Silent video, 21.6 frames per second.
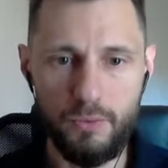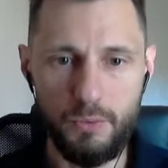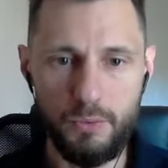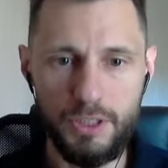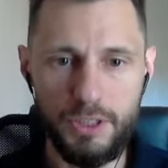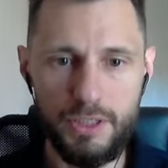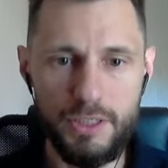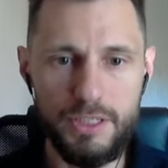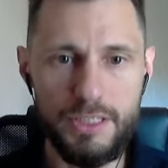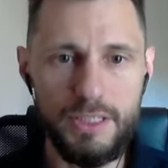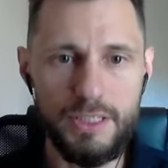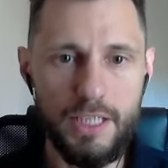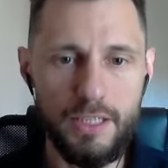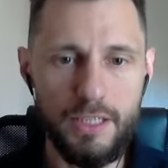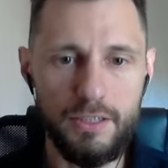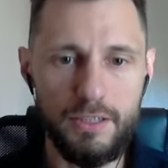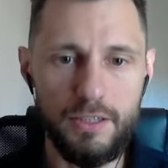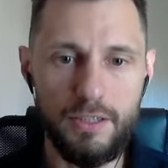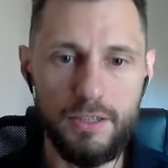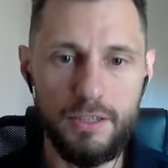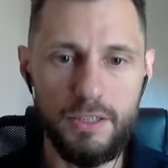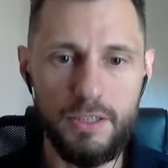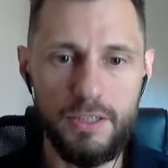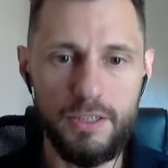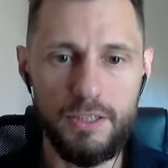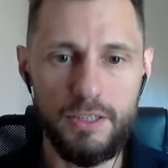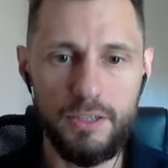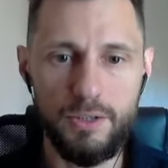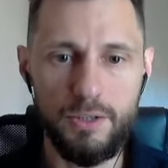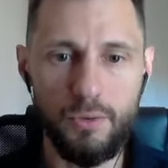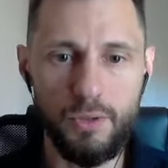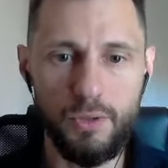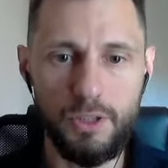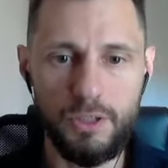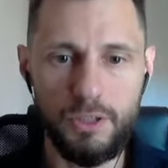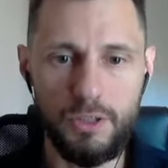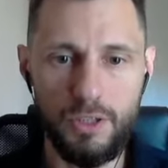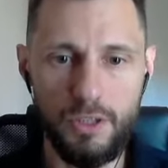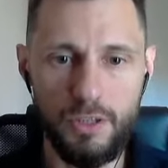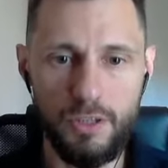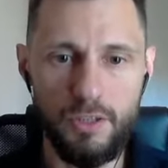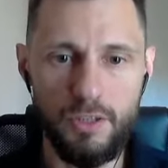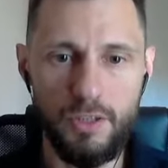We just set the storage,
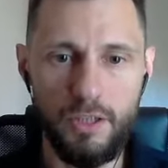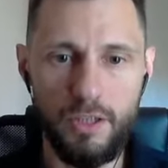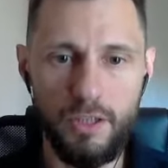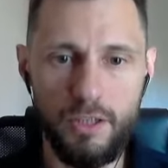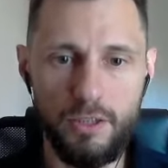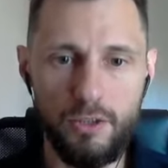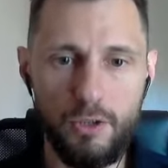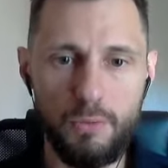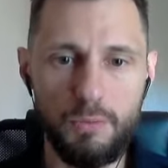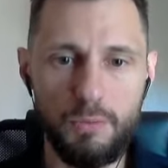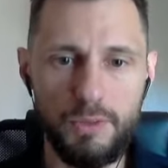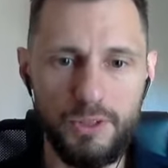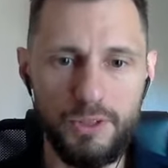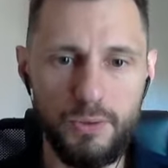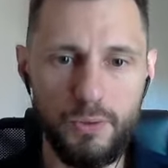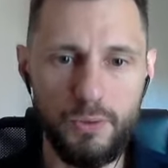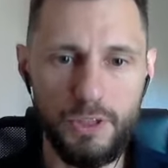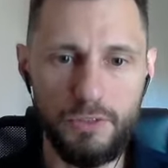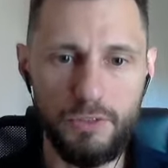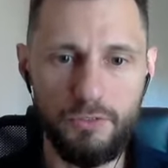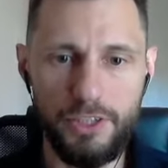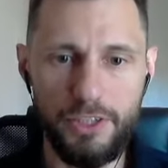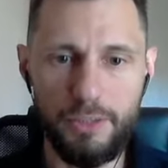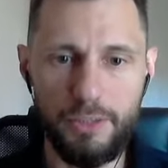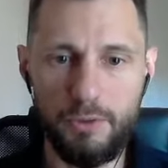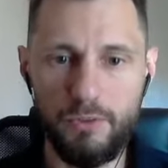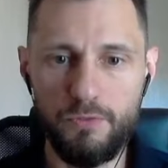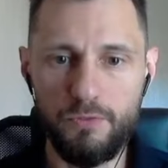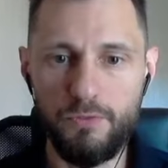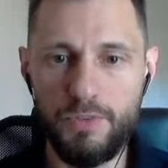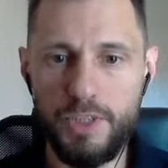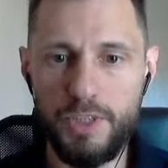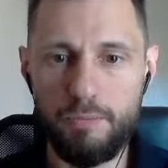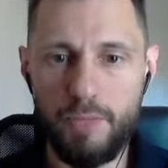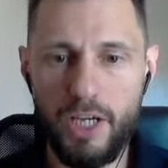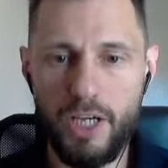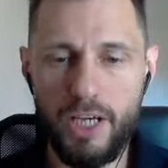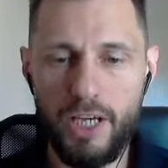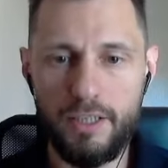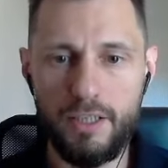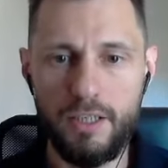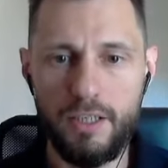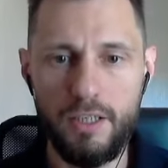global storage variable
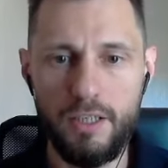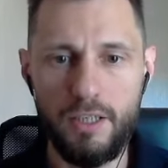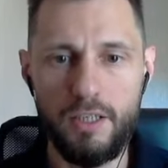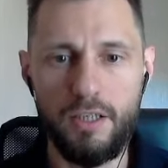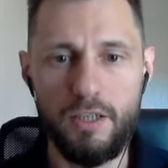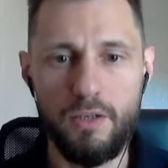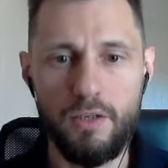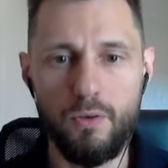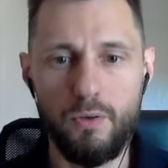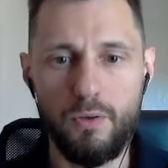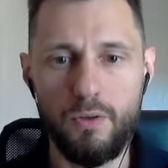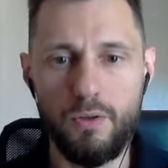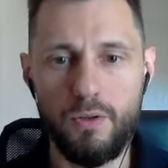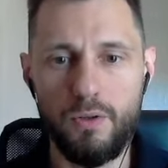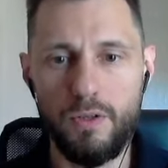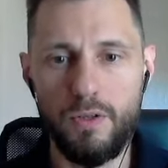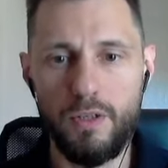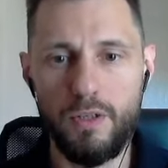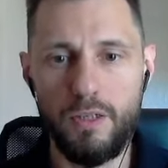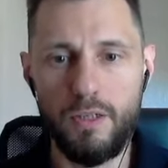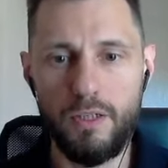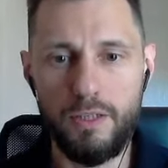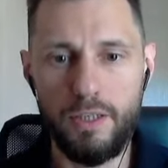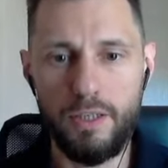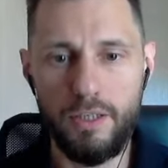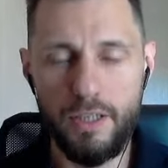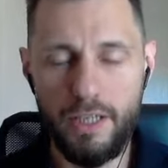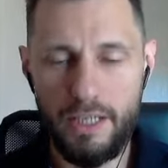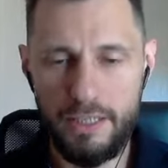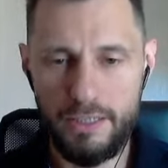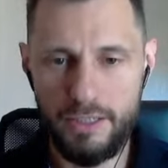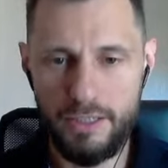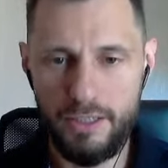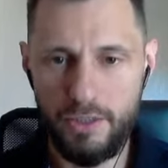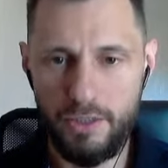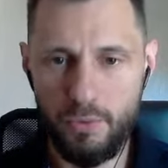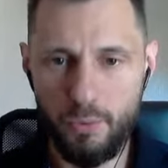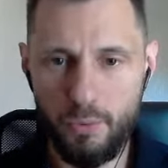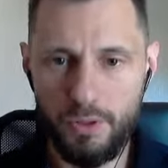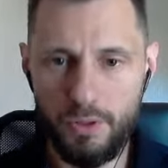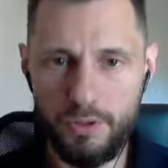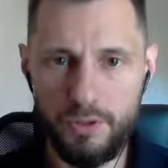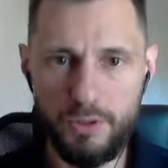feedback as
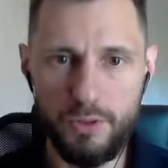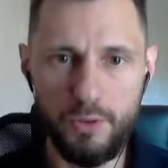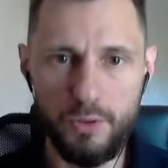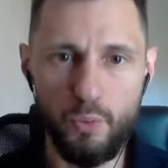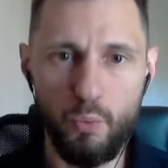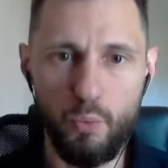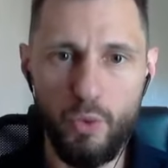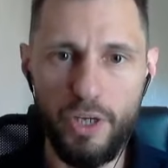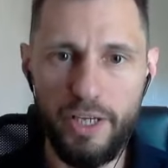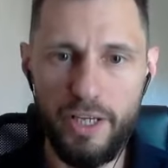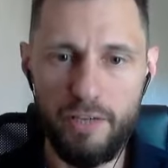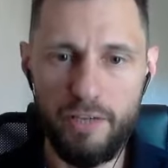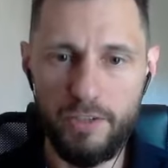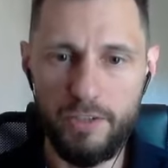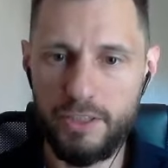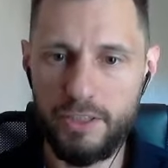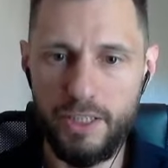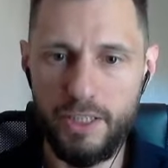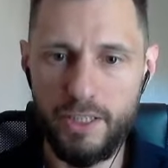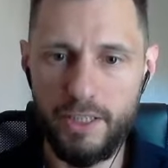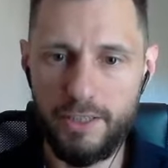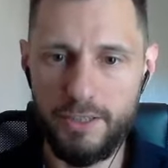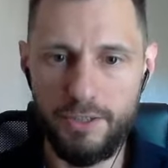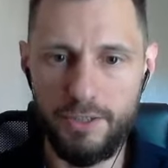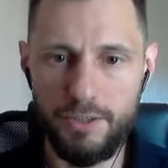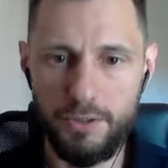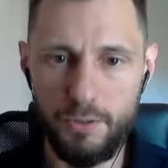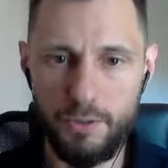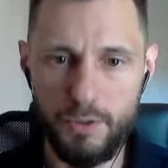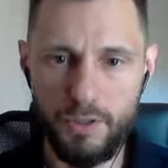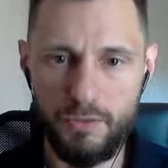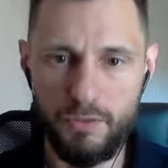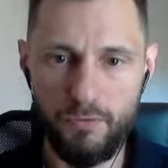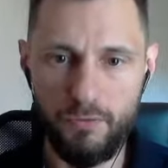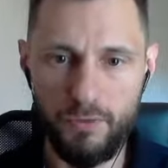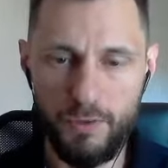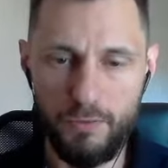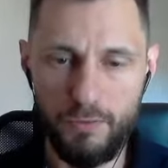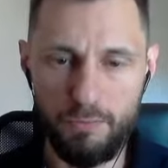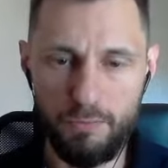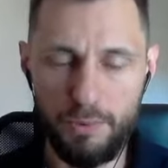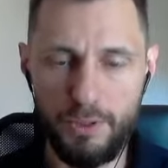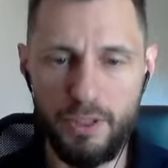equal to whatever text the user
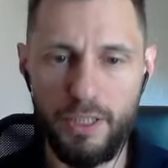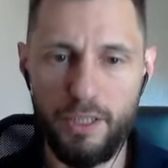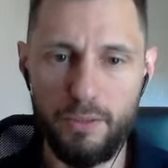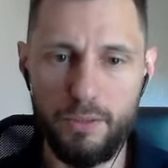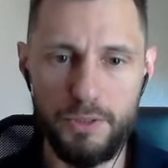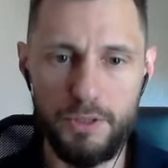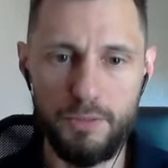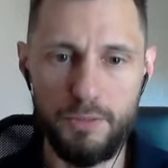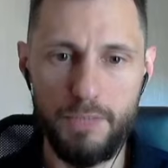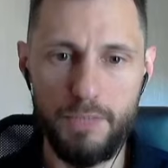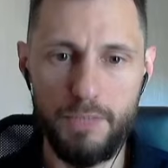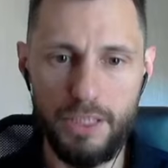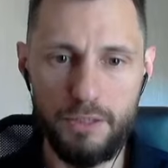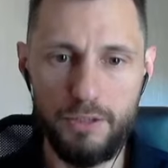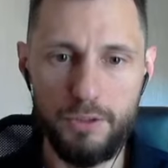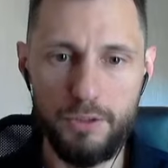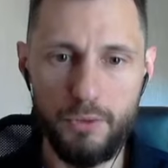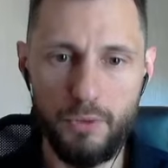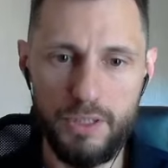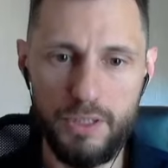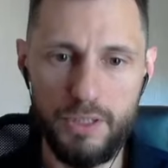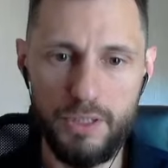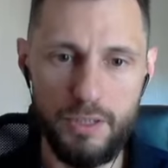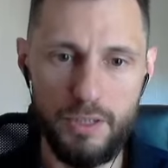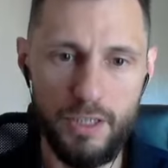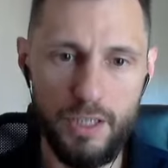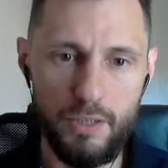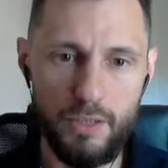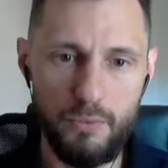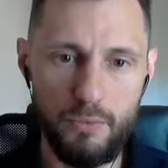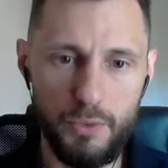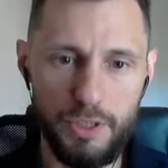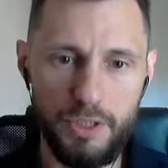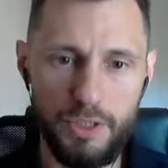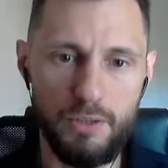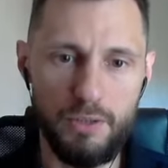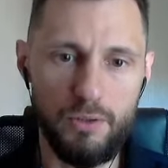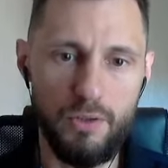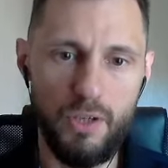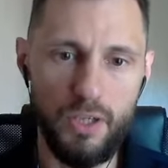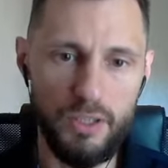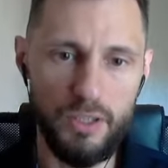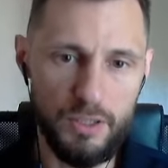pronounced back to us, and we
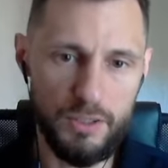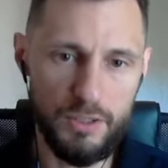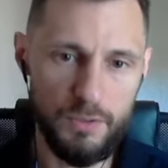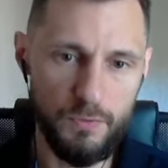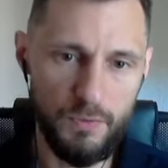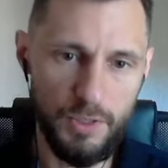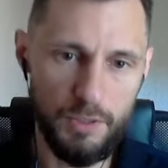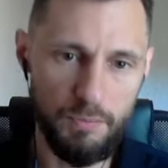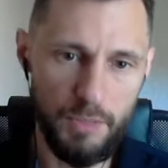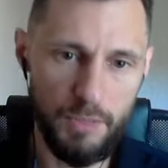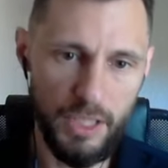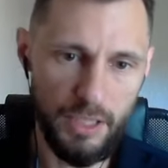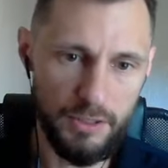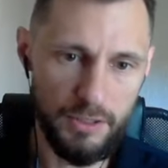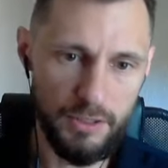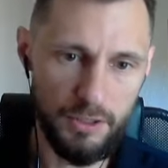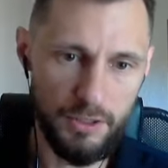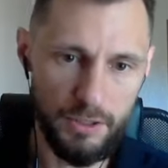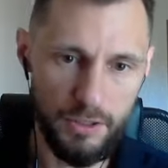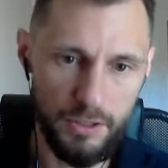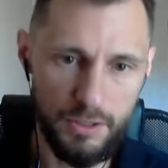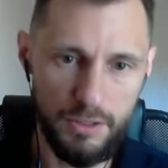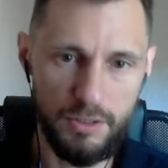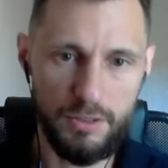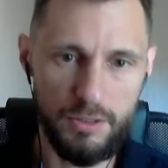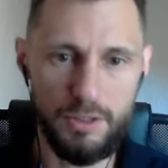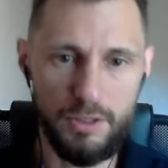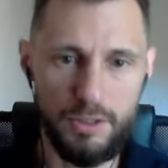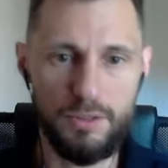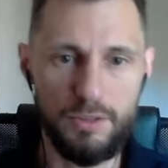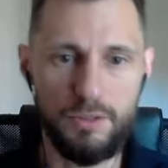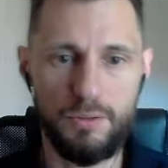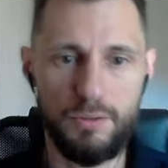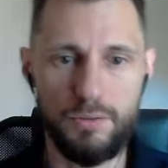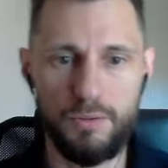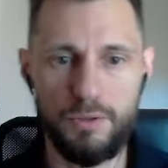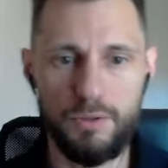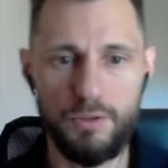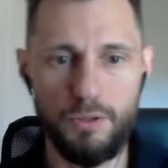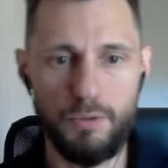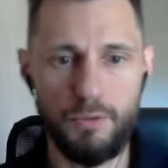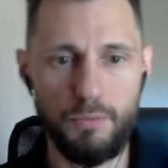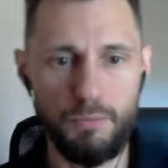log this feedback just to
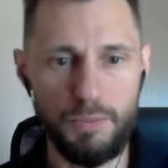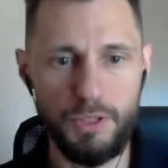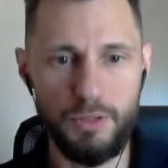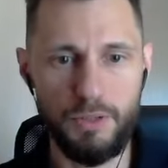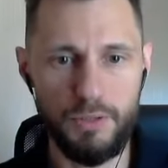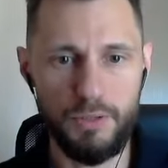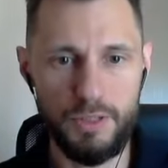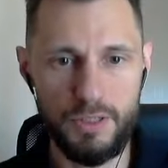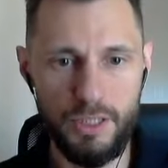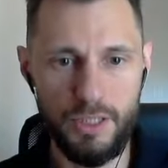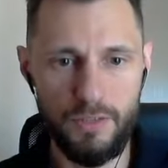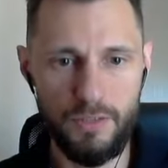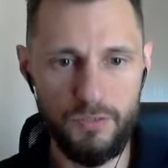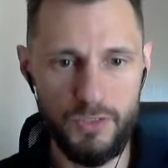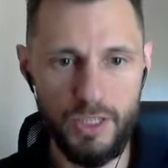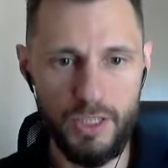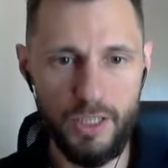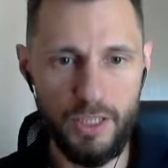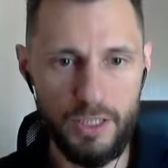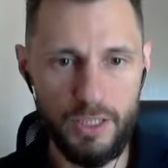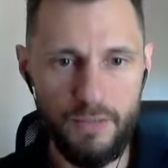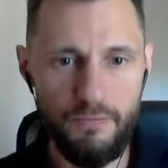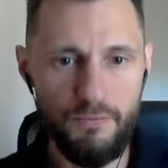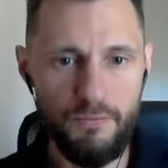be on the safe side.